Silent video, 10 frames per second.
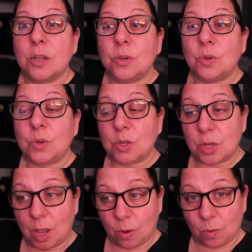
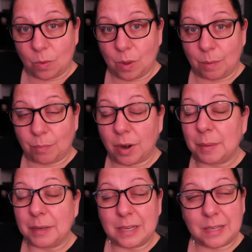So I'm
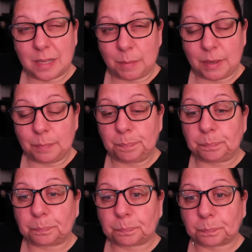probably gonna skip it.
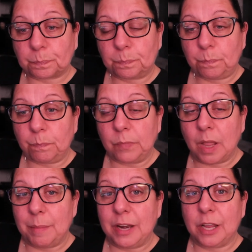
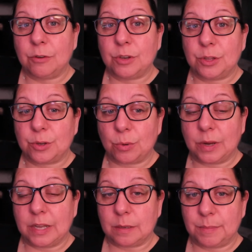I'm gonna go to the store
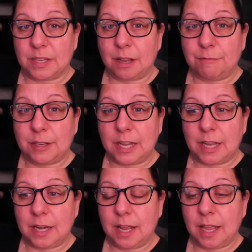and get some stuff
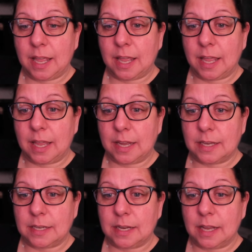done
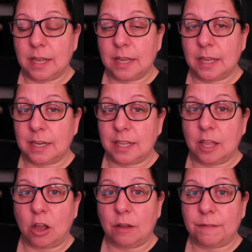and get to
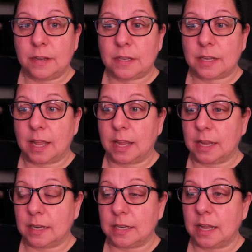the office
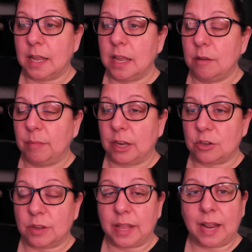and make
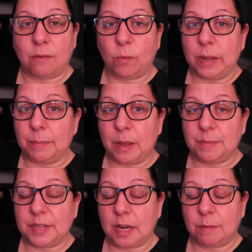sure that I have Wing
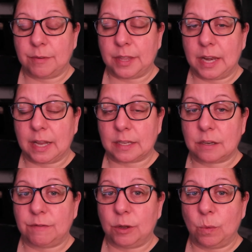Mom set up for the
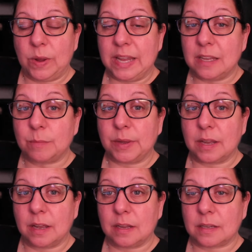next few weeks,
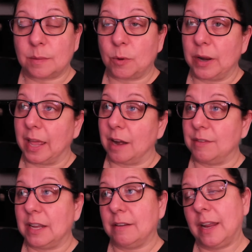because I'm going out of
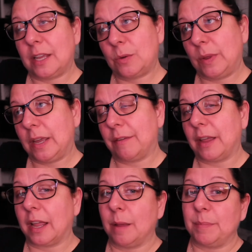town next week. I've
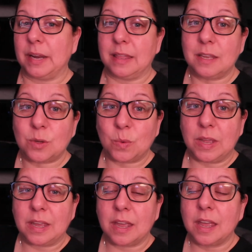got company this
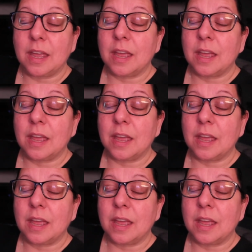week,